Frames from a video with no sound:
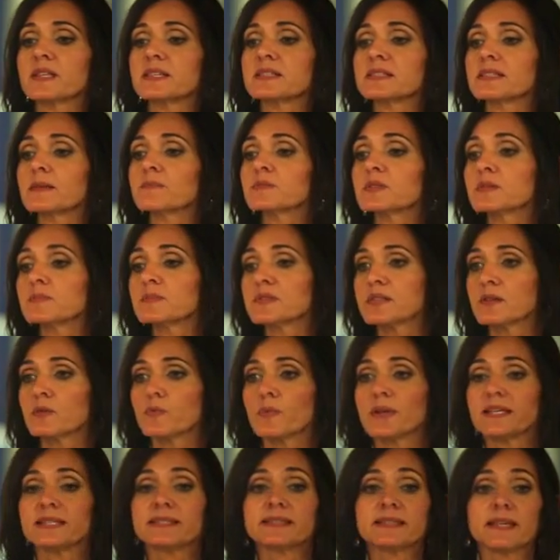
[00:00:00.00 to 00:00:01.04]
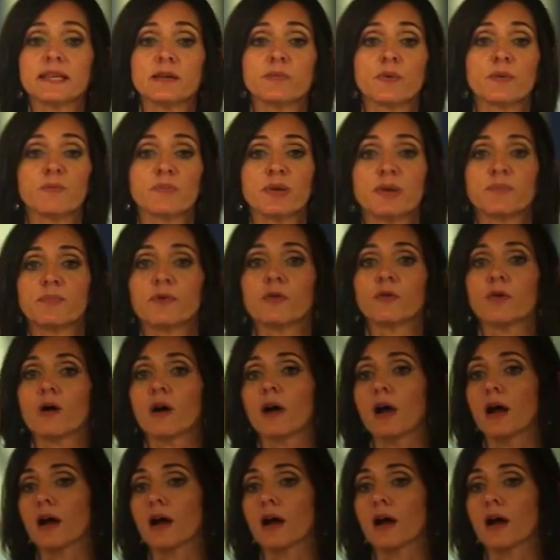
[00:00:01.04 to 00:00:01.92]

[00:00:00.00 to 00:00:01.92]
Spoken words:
the symptoms that we see when people